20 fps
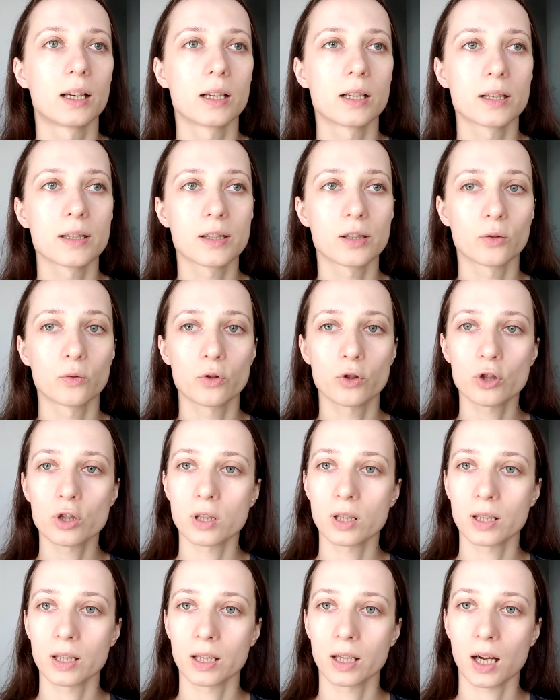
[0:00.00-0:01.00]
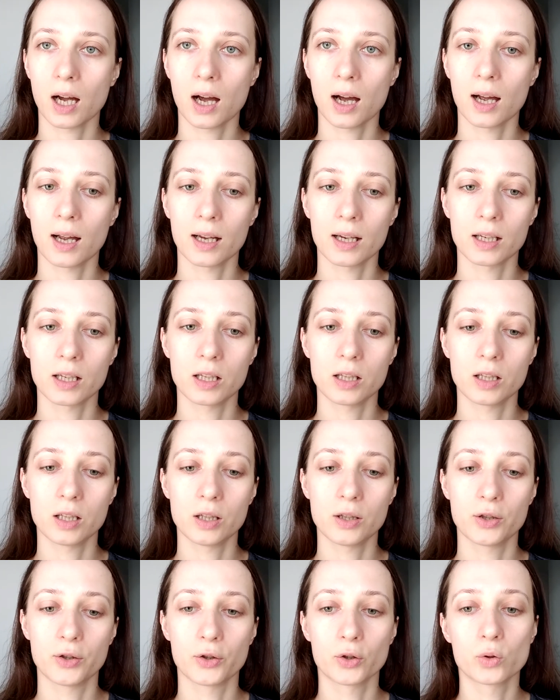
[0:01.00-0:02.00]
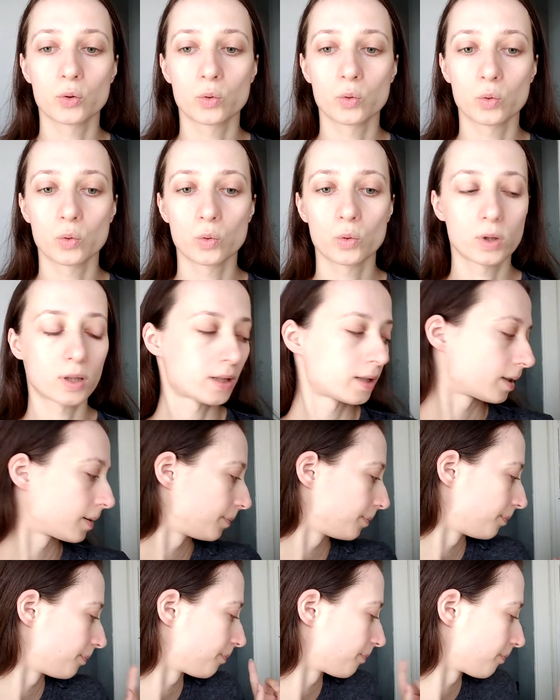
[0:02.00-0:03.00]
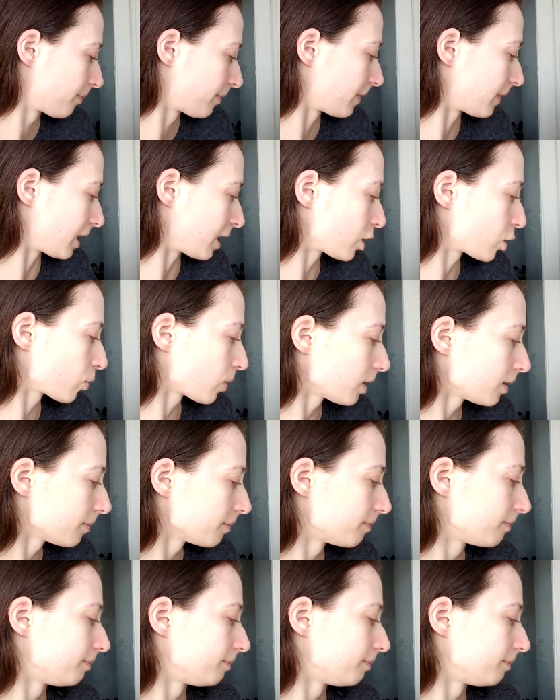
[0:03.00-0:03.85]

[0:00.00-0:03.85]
So usually I use this one,